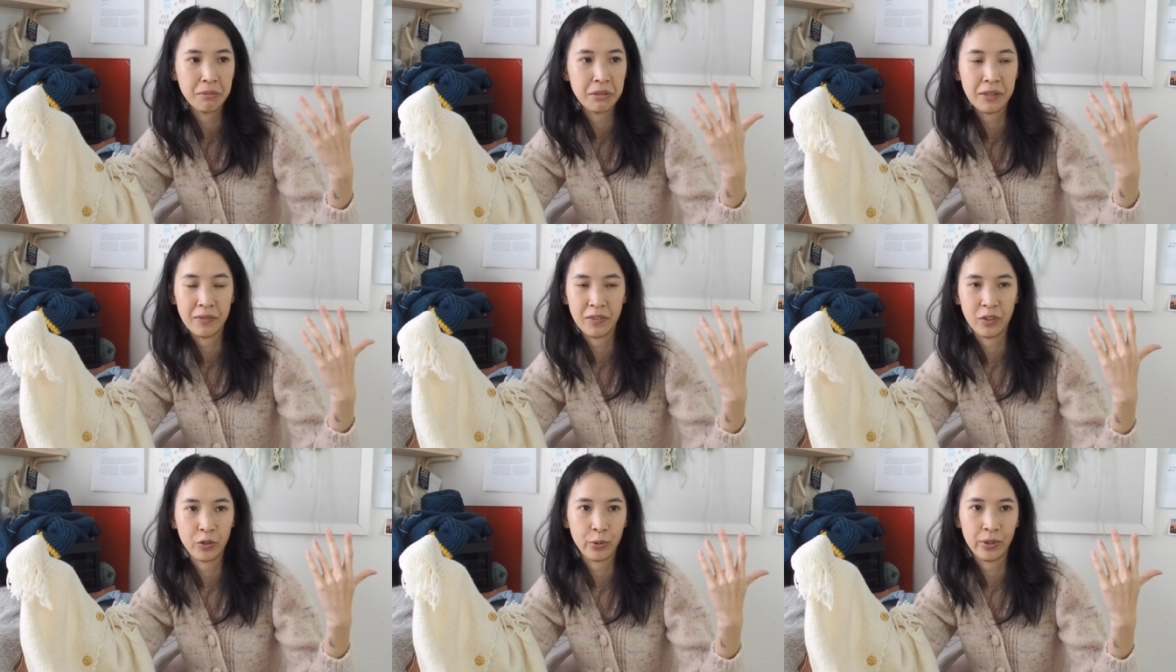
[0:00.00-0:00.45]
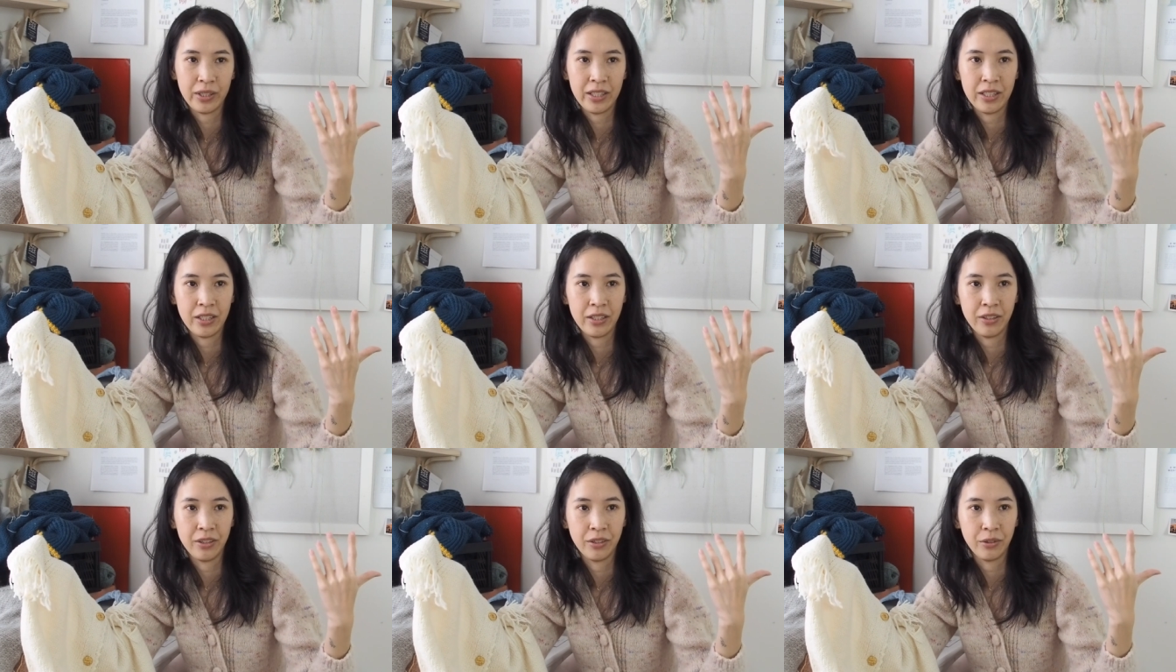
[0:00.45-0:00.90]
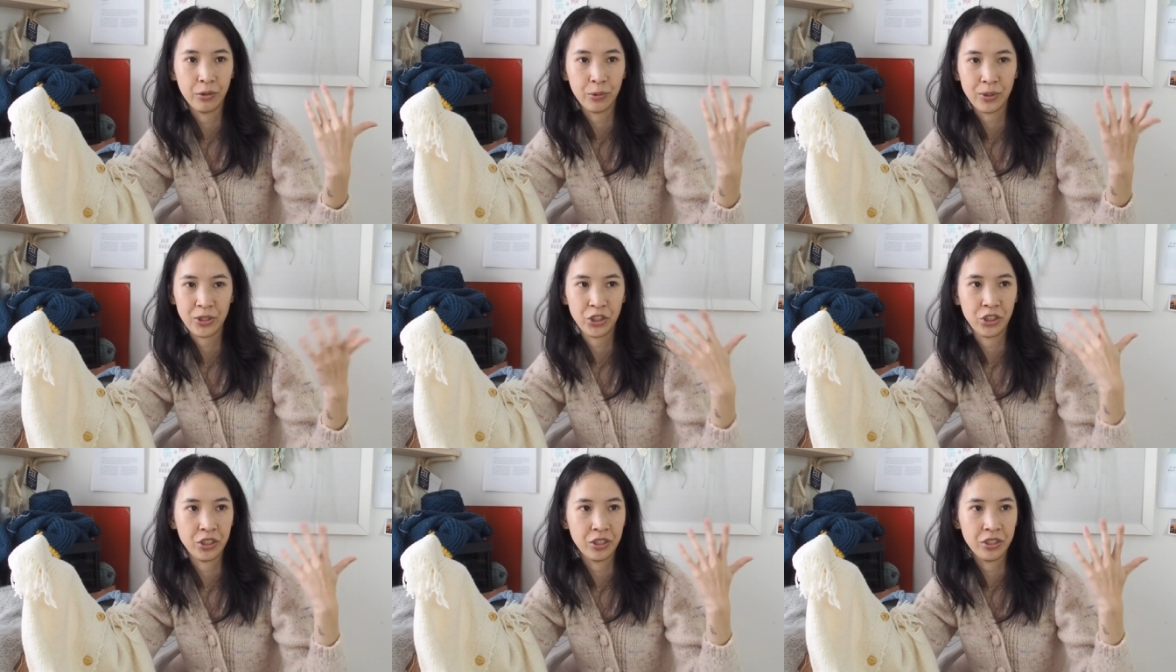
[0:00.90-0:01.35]
73
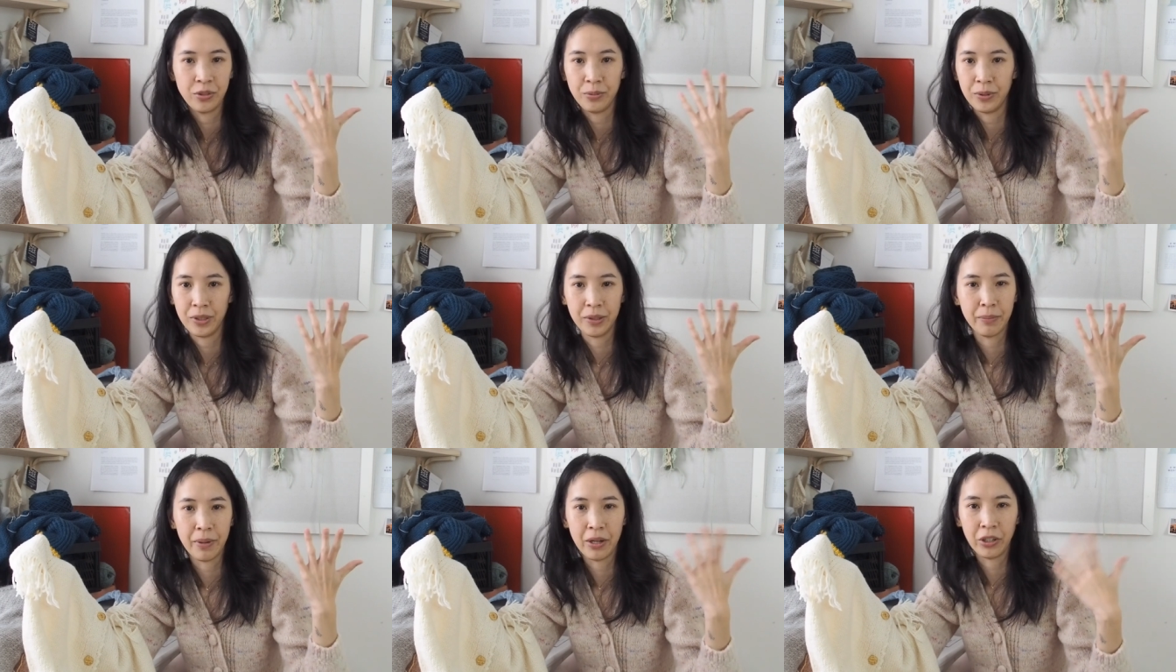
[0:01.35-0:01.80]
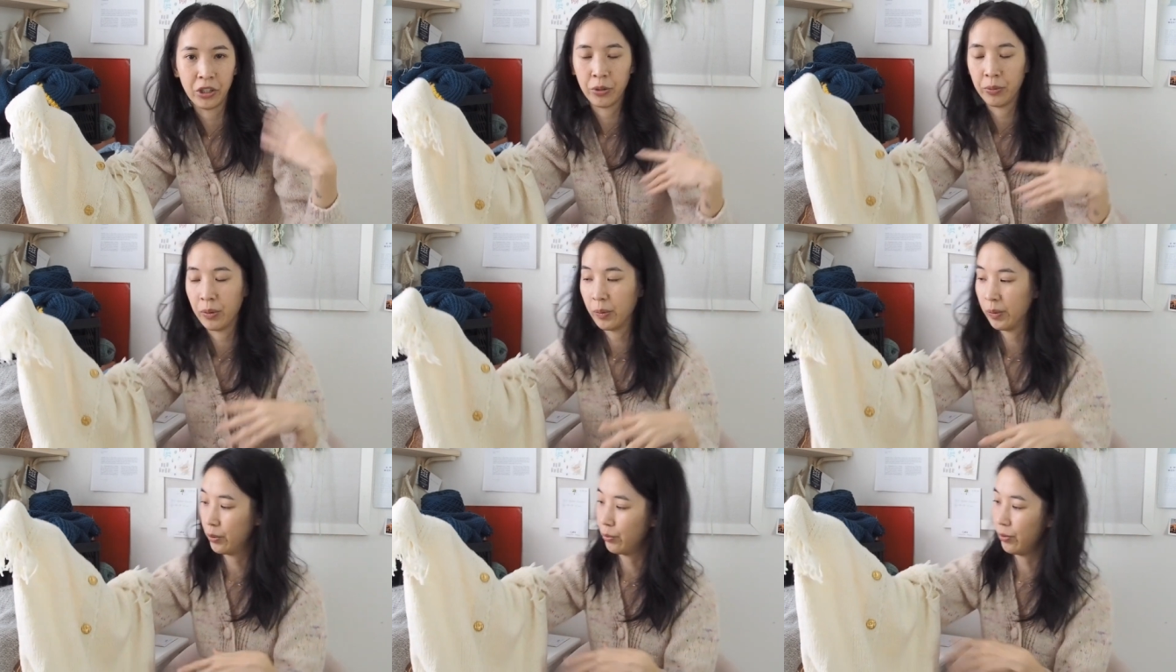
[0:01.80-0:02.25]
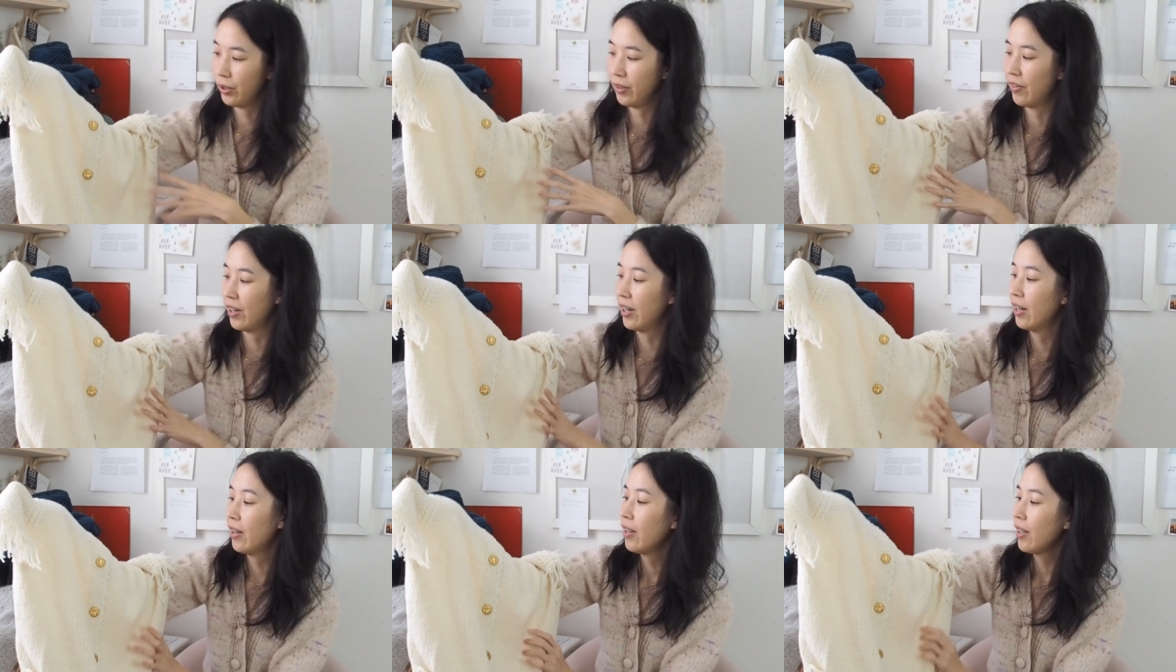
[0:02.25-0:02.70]
questions with Margot Robbie,
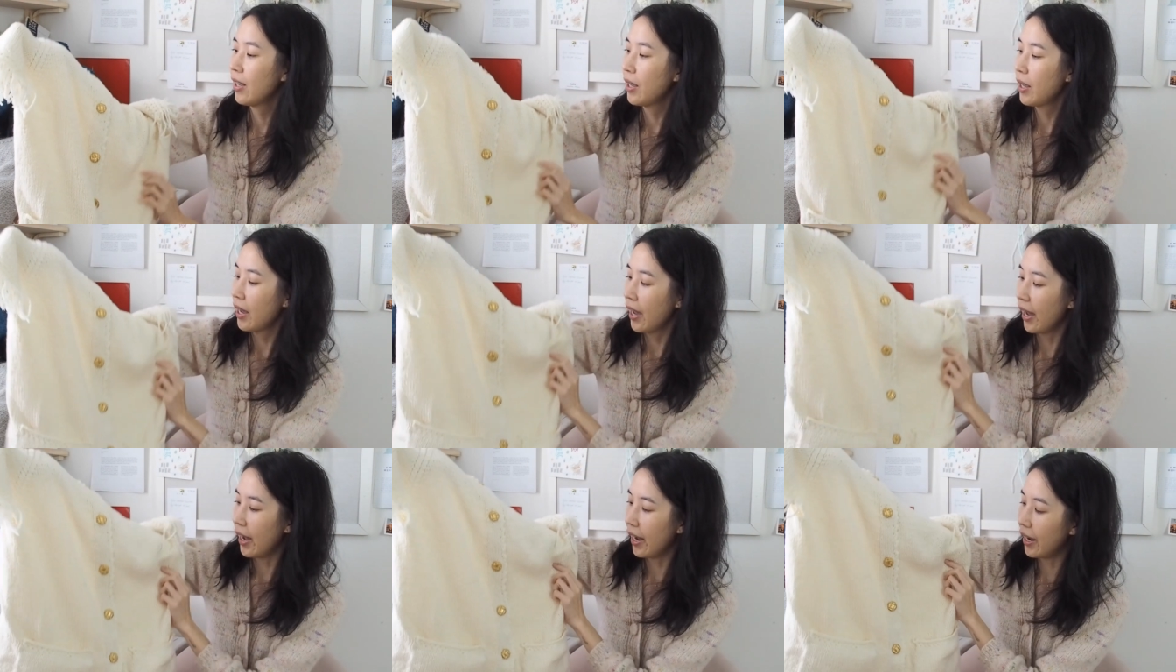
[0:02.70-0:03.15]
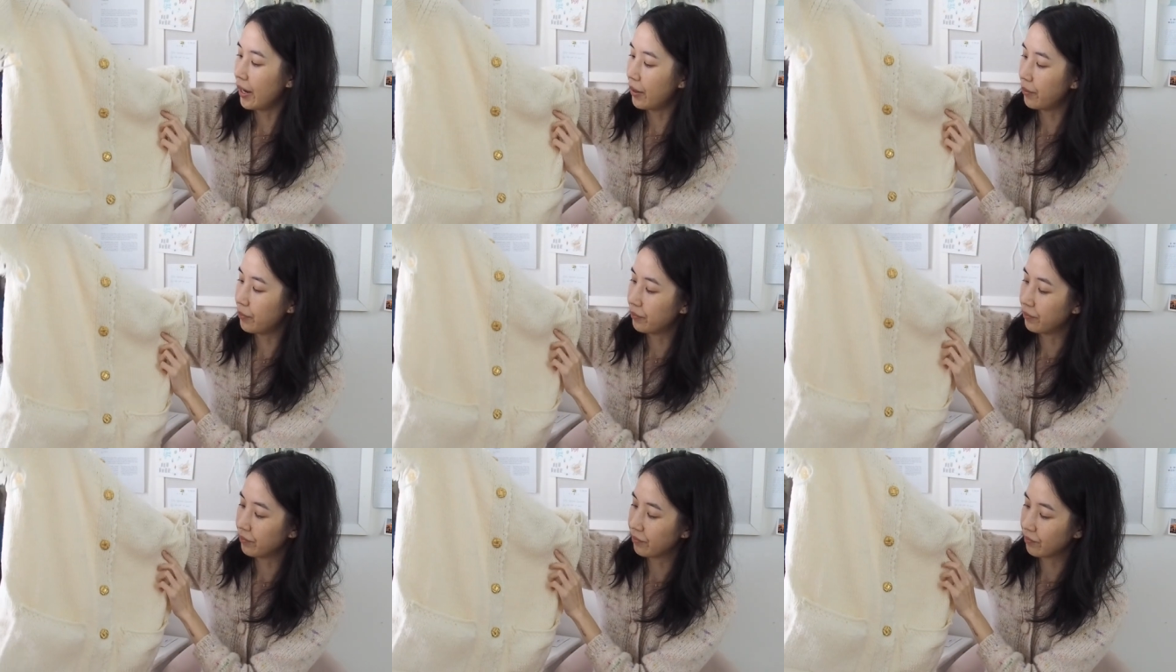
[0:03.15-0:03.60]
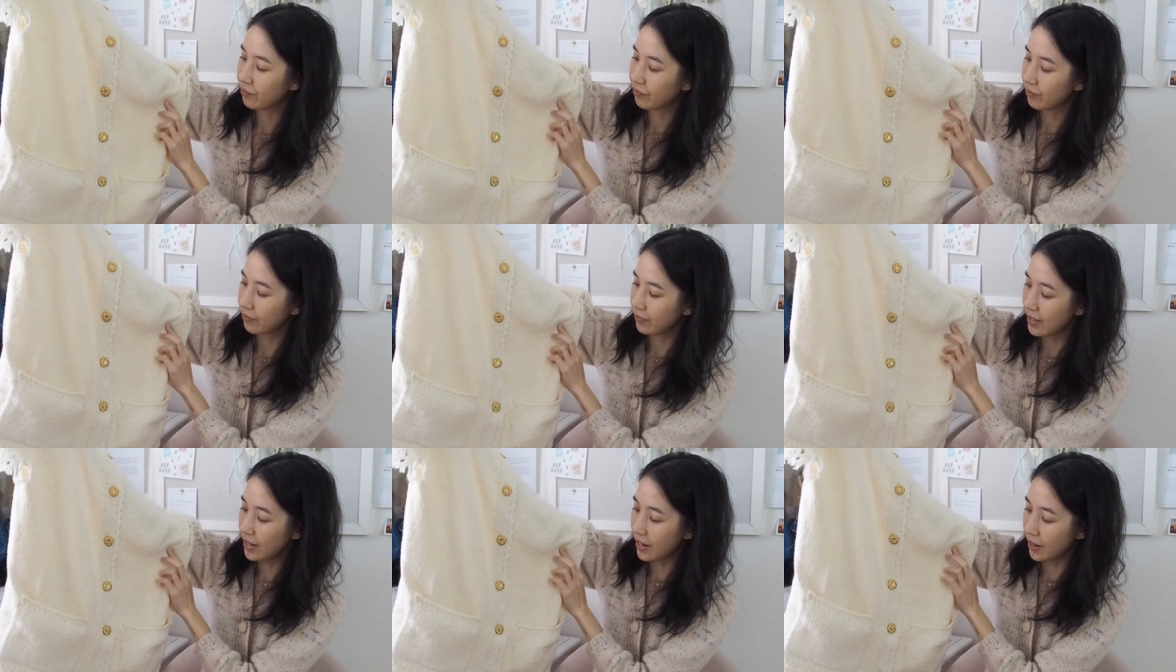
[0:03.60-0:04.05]
whatever. Um,
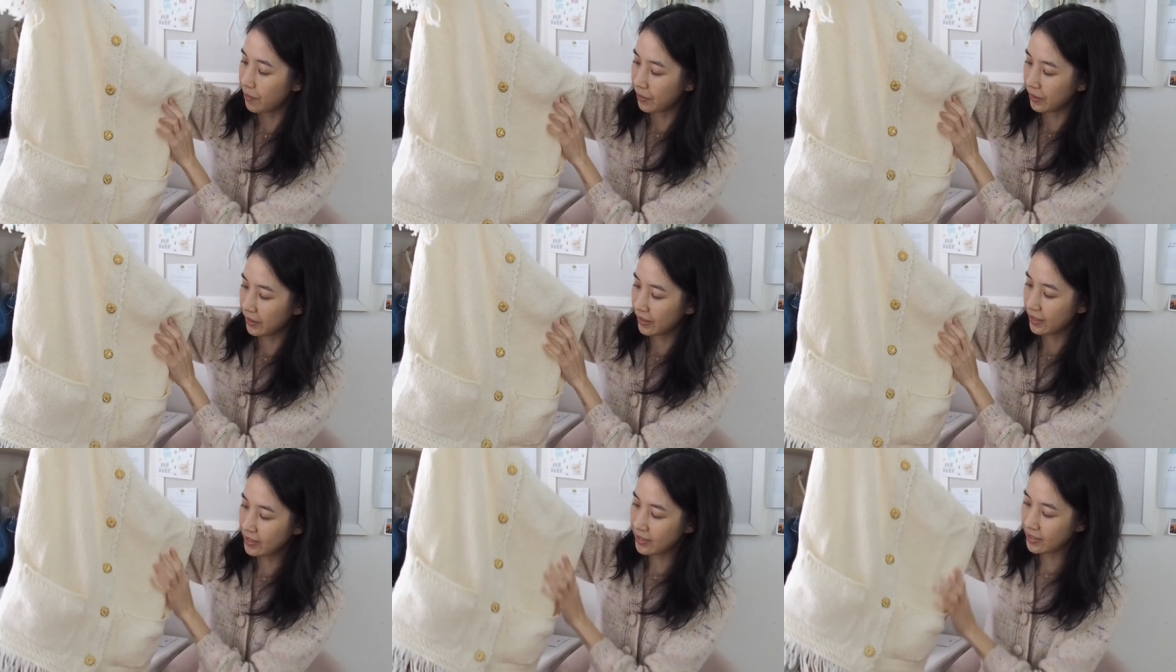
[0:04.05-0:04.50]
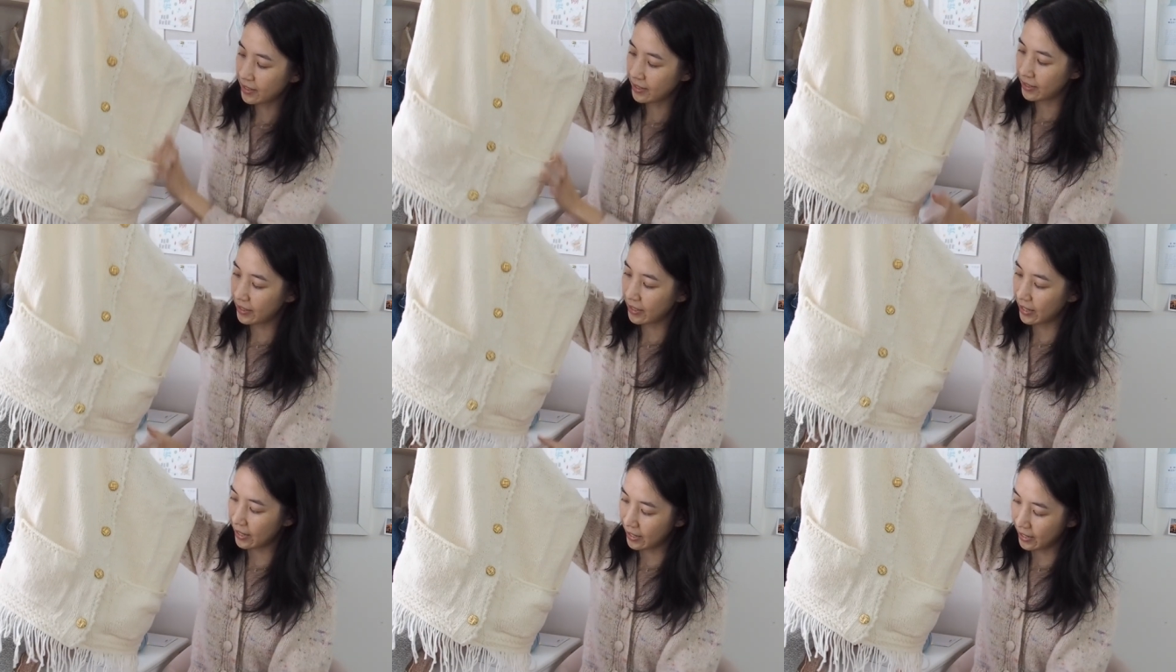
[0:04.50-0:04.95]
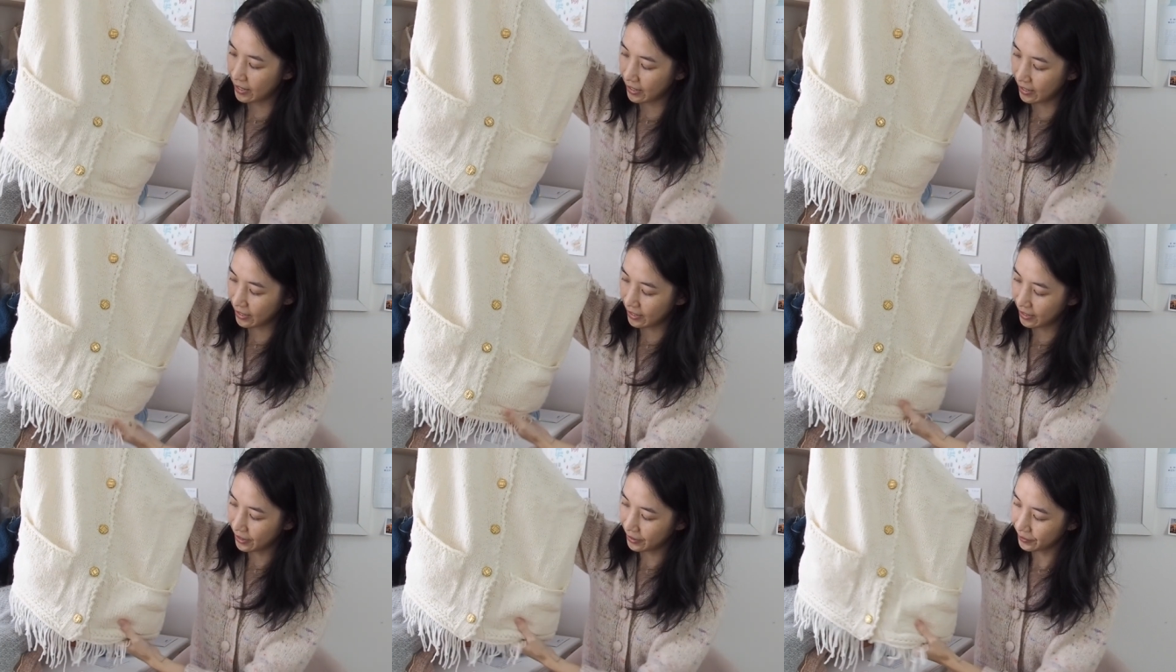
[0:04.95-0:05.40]
yeah, but this is
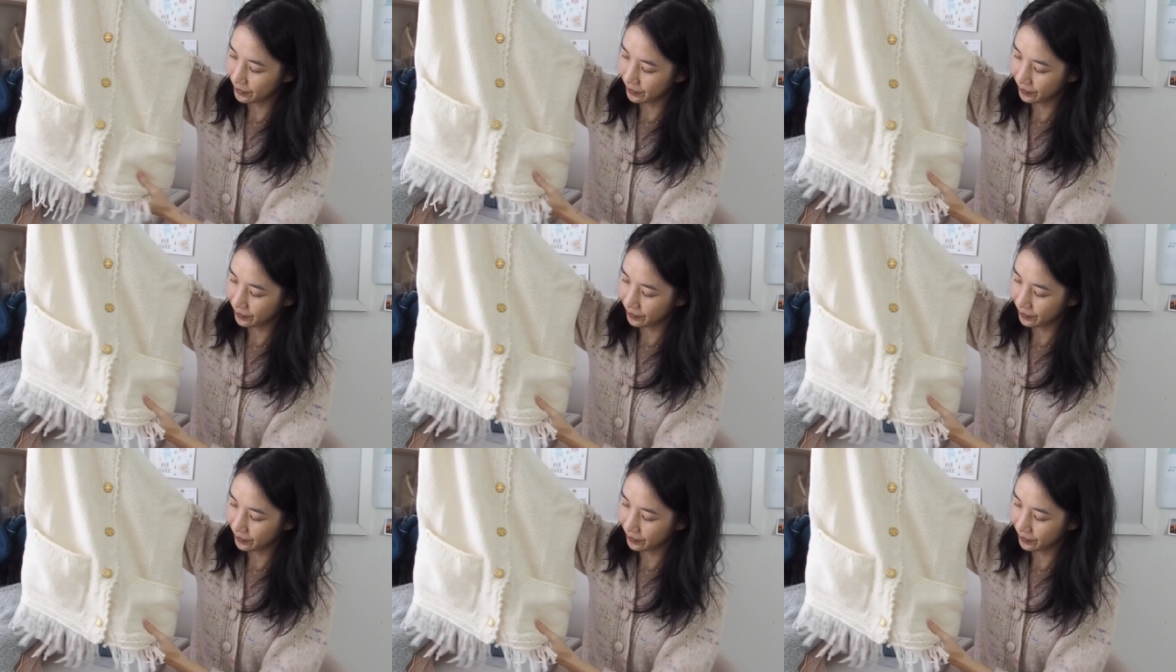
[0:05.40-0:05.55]
the